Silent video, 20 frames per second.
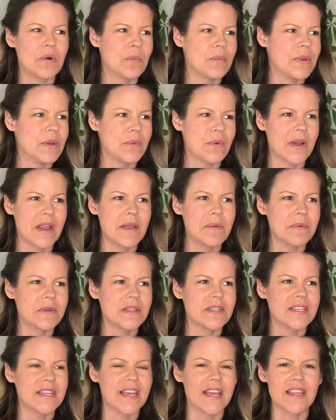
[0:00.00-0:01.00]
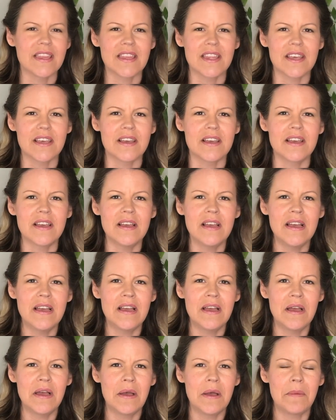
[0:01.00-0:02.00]
We were able to get
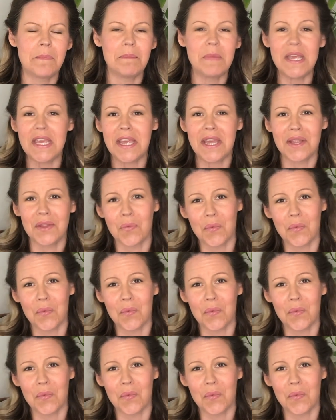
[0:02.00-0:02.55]
me in the